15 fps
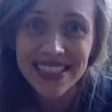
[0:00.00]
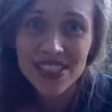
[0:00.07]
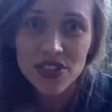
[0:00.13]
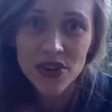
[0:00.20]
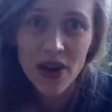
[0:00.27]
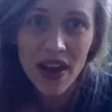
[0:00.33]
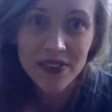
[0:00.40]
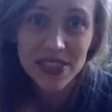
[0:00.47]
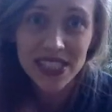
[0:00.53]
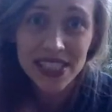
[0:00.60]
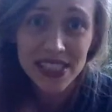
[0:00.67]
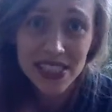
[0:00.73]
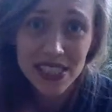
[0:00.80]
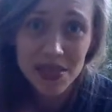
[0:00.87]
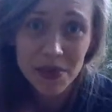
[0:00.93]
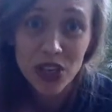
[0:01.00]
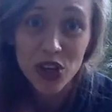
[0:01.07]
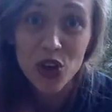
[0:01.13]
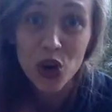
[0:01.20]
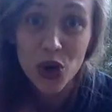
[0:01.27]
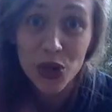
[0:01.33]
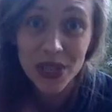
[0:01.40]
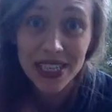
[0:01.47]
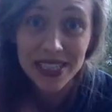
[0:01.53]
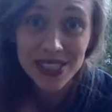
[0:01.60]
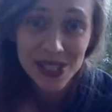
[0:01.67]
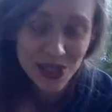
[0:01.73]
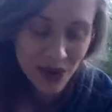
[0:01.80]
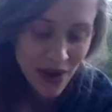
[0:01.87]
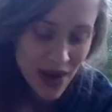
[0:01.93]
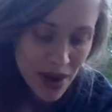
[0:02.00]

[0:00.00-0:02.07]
you don't have to listen to me girly scream.